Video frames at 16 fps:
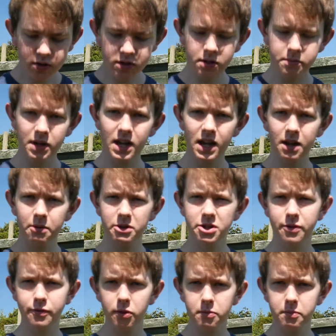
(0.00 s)
some here which
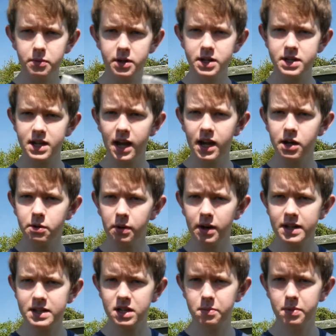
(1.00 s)
are from
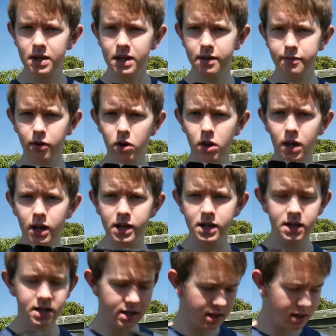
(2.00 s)
Containerwise, I believe, online,
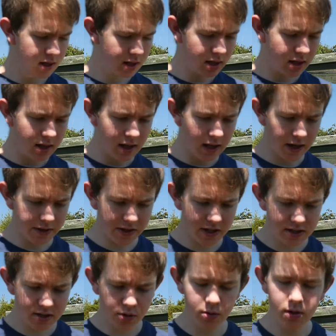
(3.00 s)
and
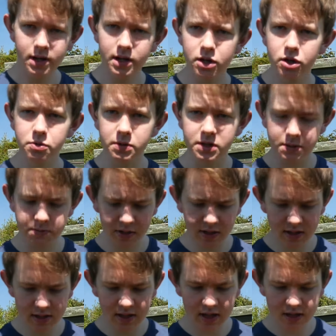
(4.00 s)
these are quite good ones
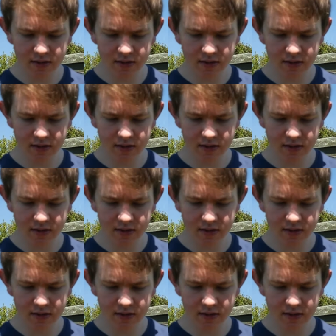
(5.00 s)
because they're